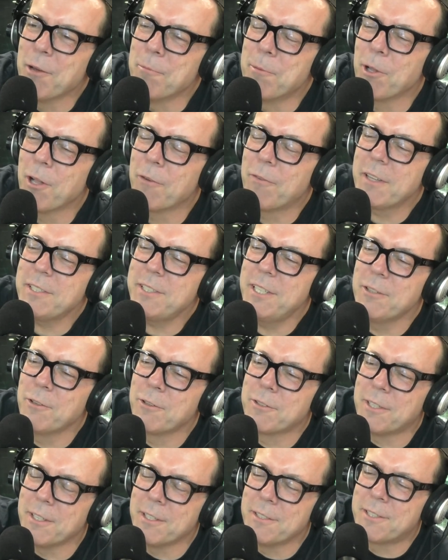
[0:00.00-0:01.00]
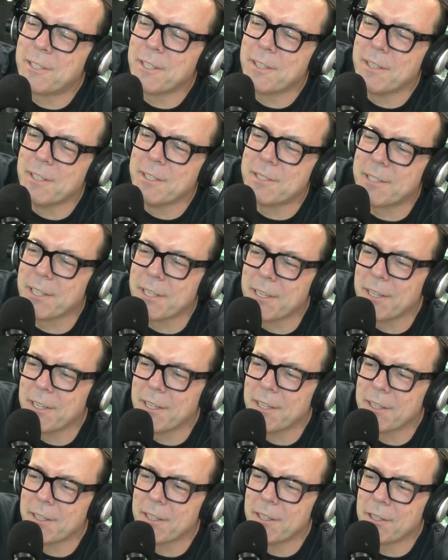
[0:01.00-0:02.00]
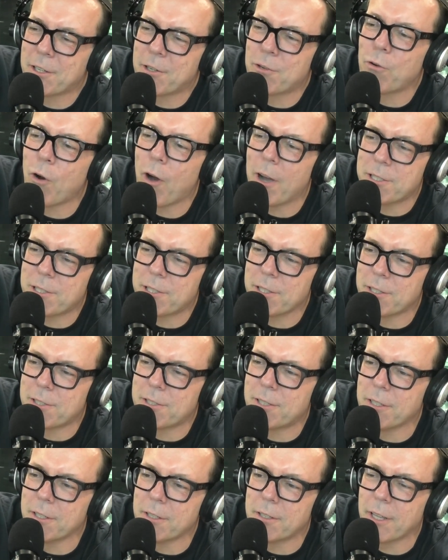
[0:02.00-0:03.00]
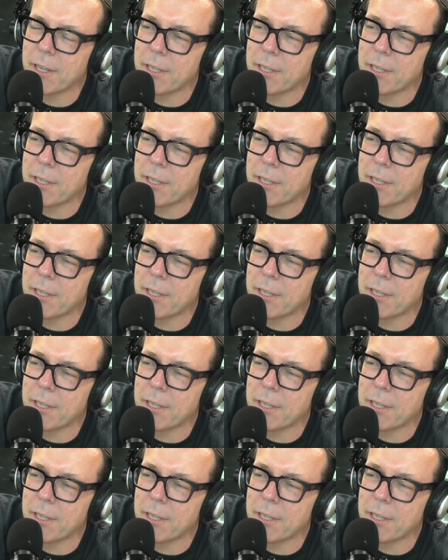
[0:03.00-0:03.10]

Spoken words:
Bill. I've actually looked into this crisis that